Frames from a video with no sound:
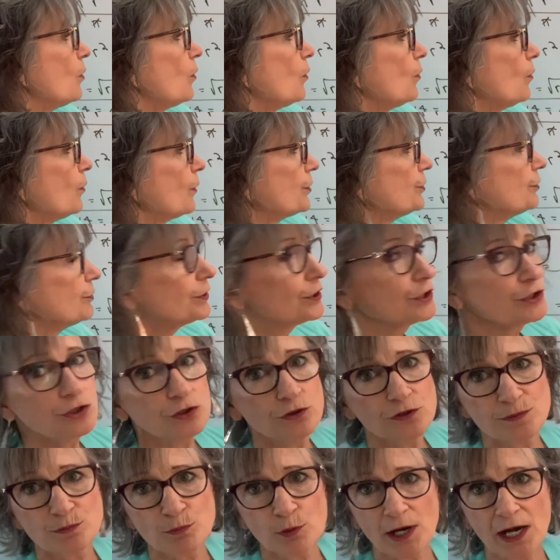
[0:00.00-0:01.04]
Or you could
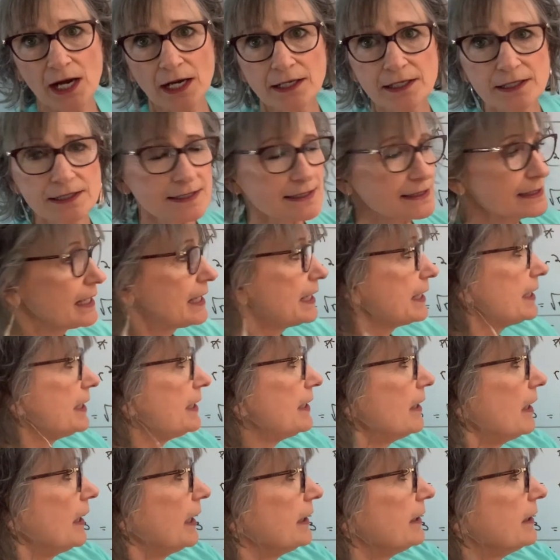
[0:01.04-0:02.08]
use brackets,
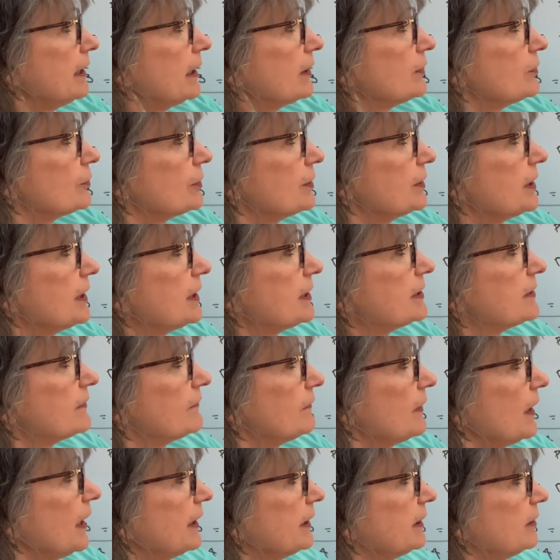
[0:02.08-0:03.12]
900
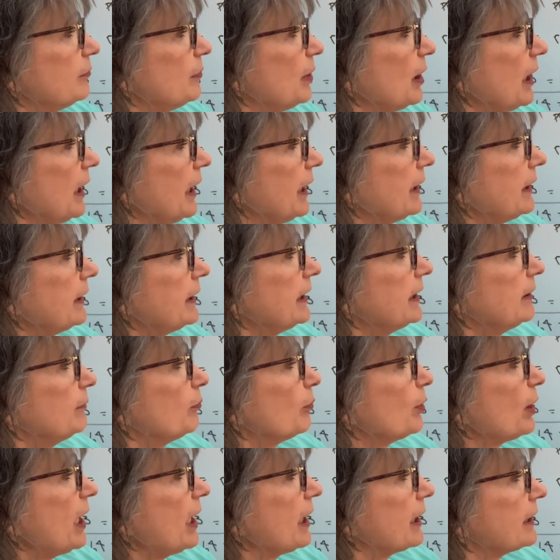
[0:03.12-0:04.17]
divided by, in
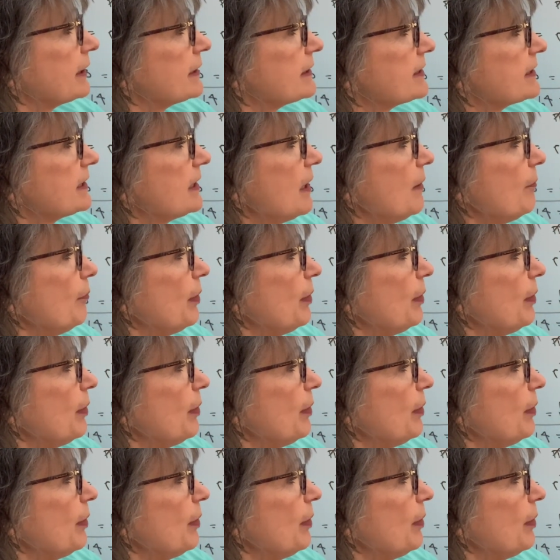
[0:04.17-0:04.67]
brackets,